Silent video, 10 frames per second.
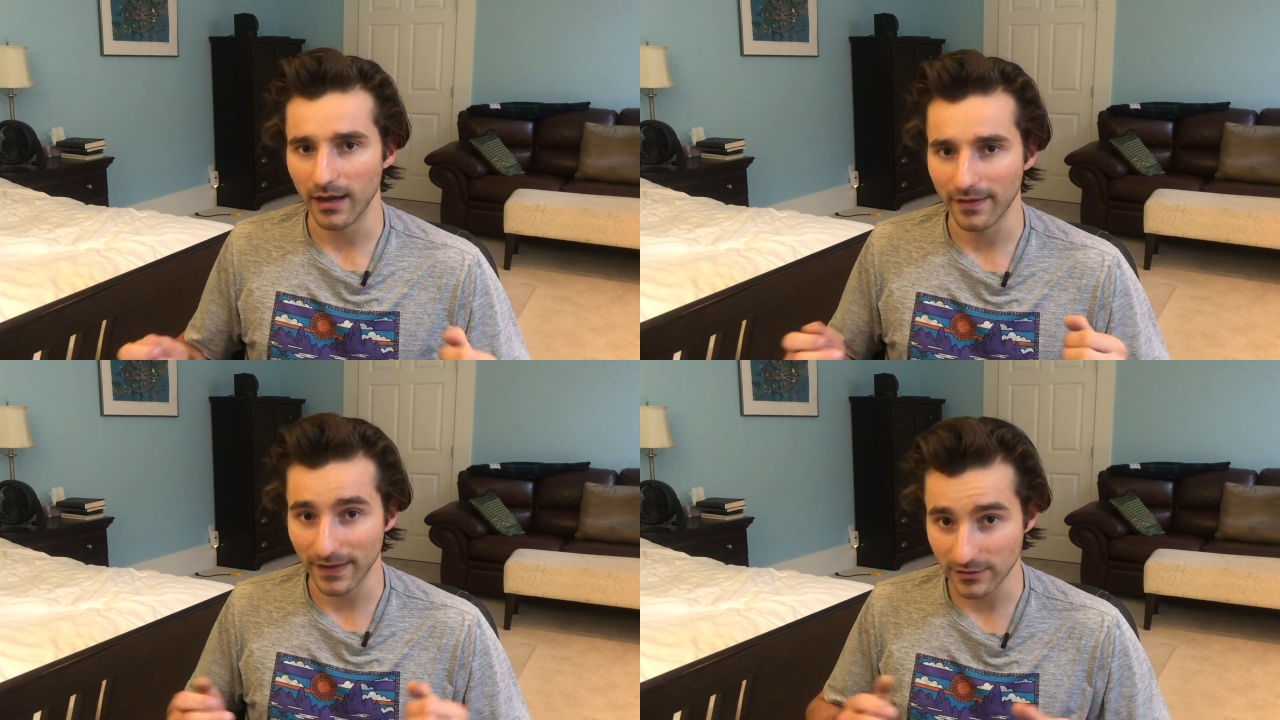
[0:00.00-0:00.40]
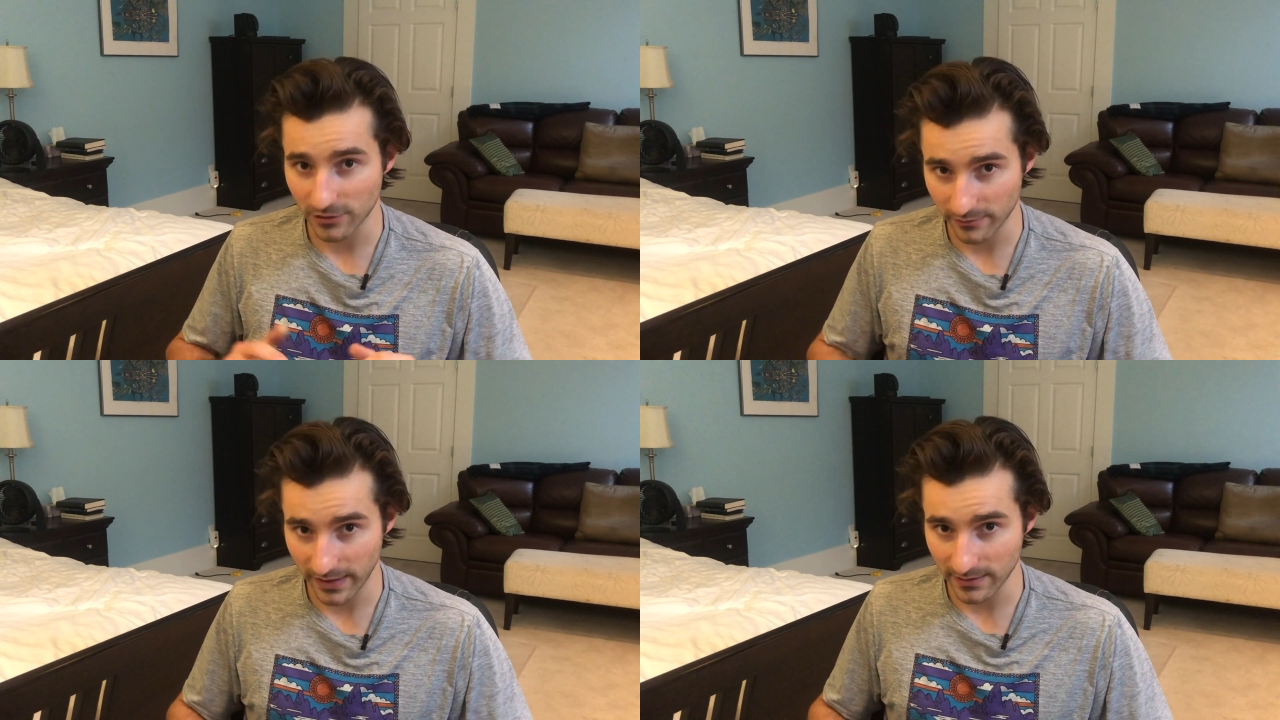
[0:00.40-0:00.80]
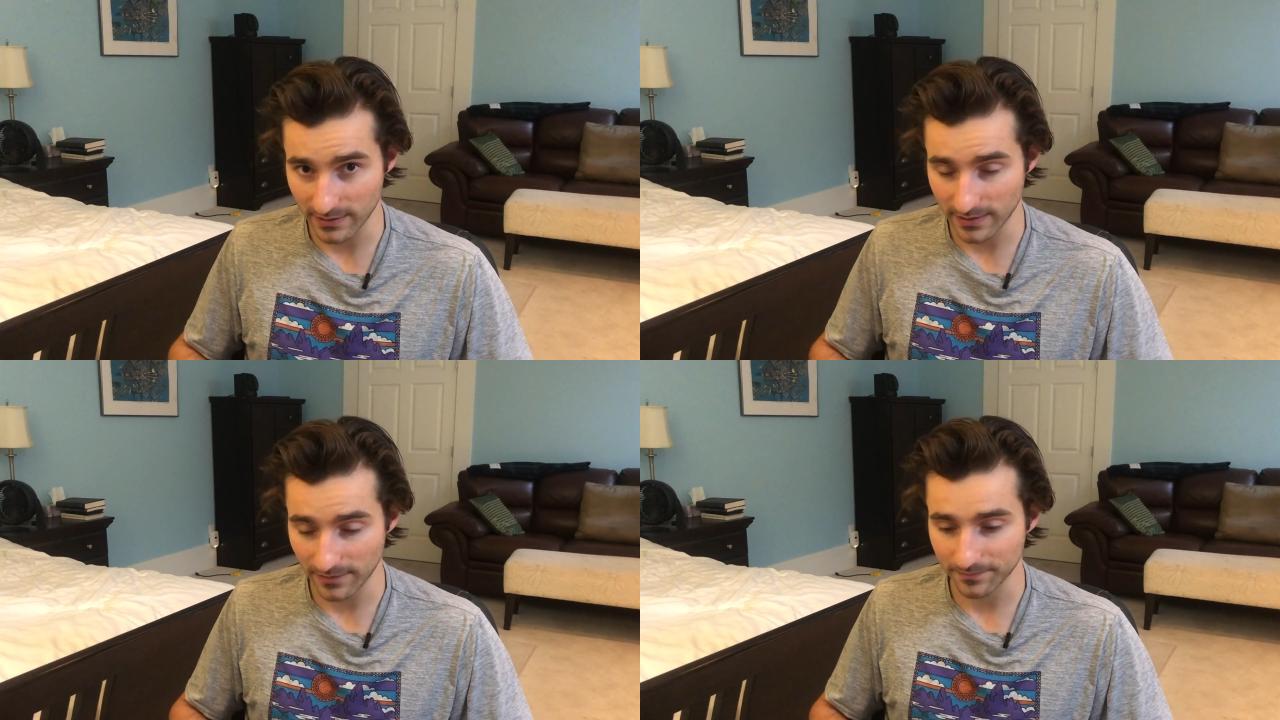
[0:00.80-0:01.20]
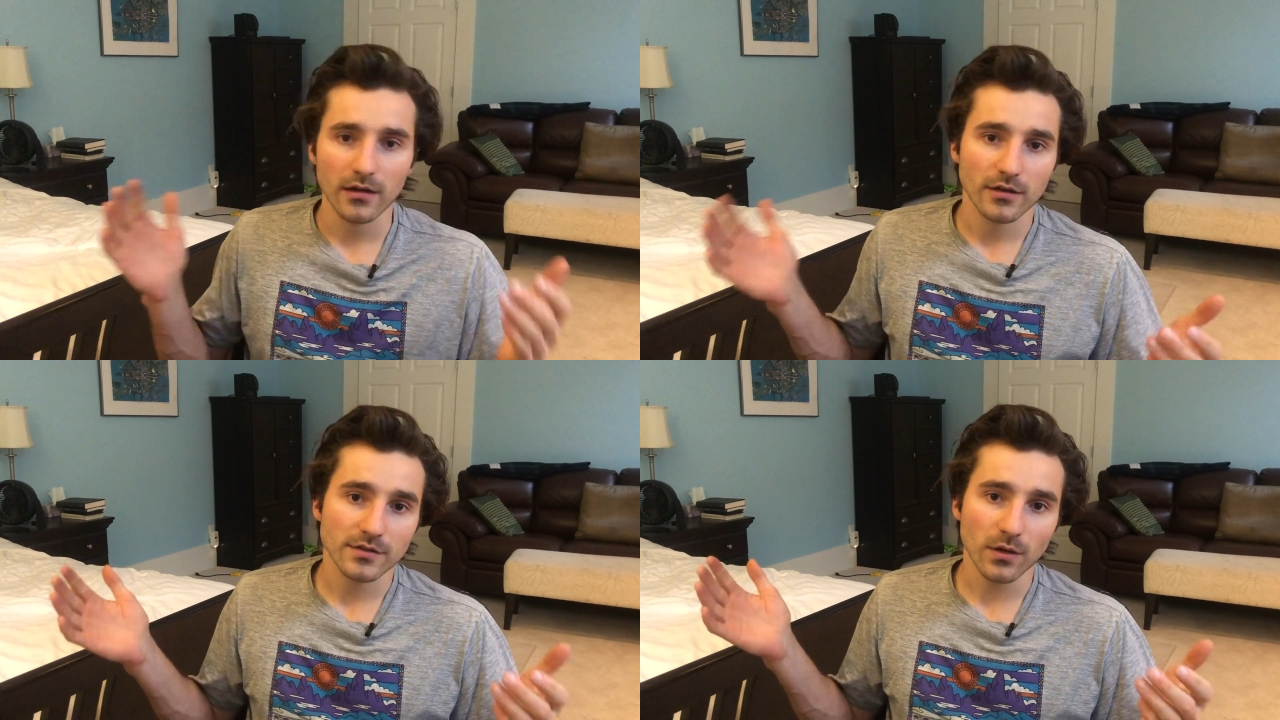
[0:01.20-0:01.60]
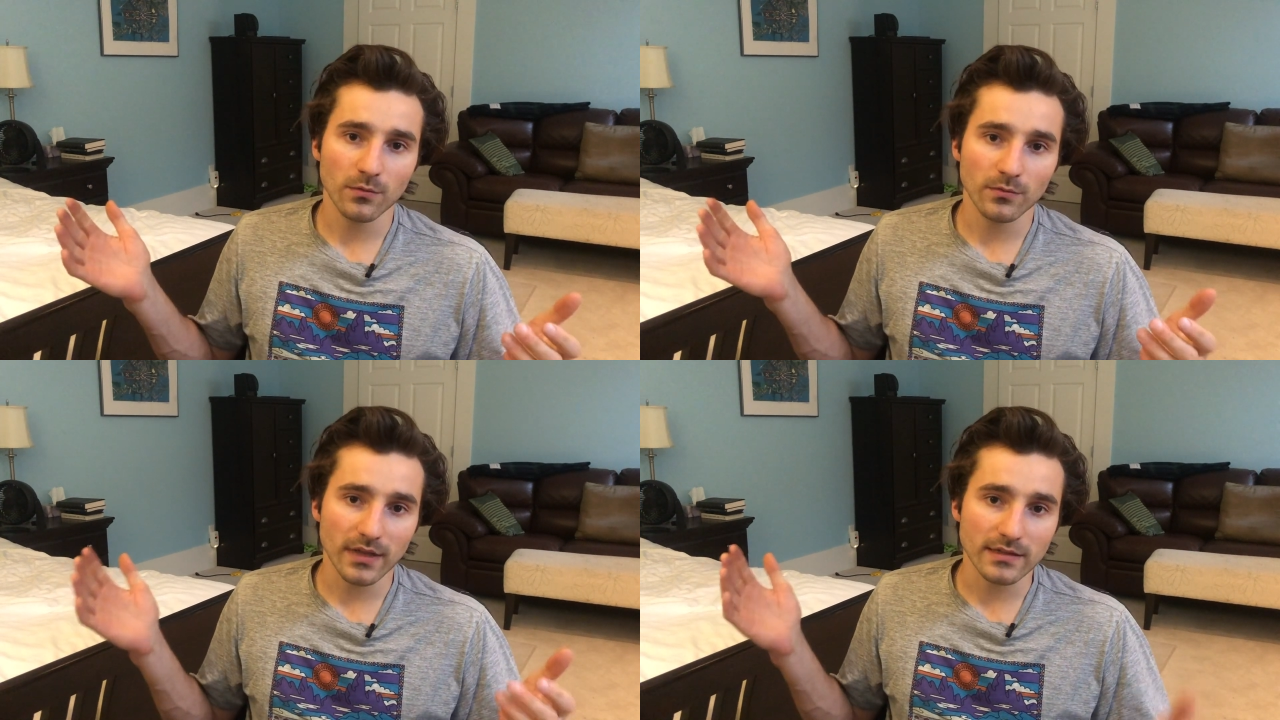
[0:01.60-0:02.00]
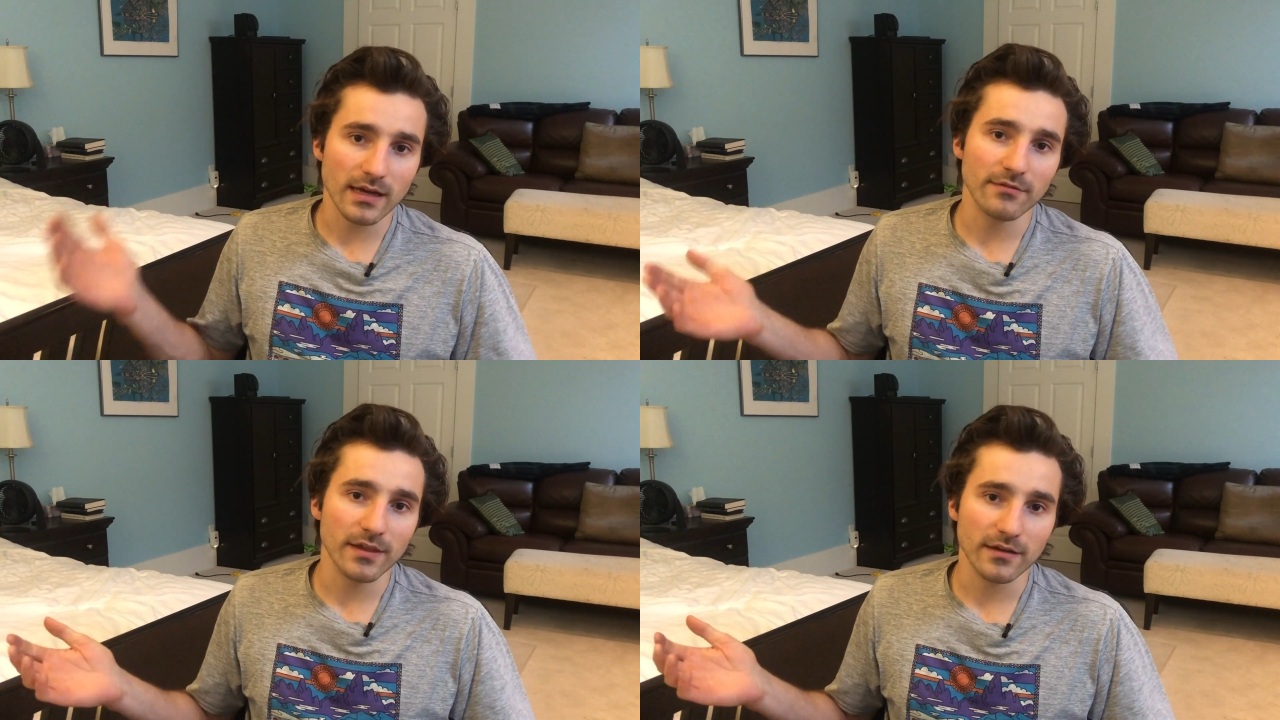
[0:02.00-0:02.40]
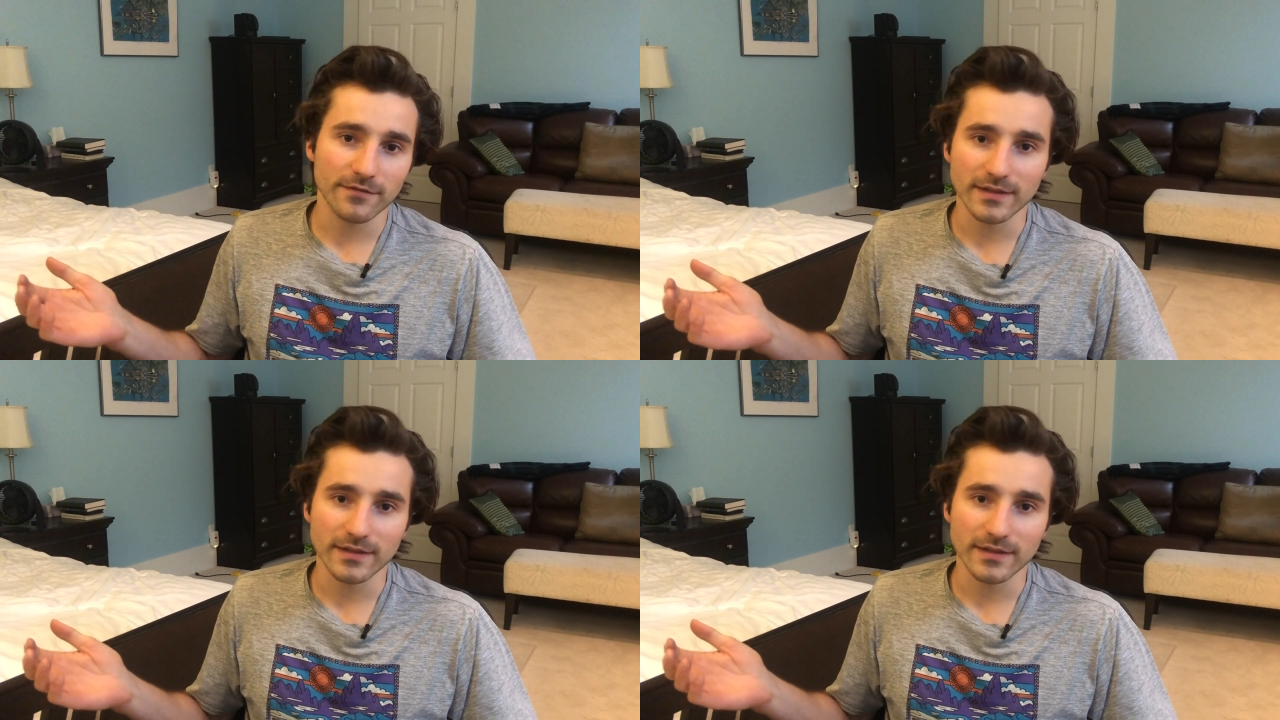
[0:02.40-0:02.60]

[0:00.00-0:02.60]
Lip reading: And that's great to see. So that's everything for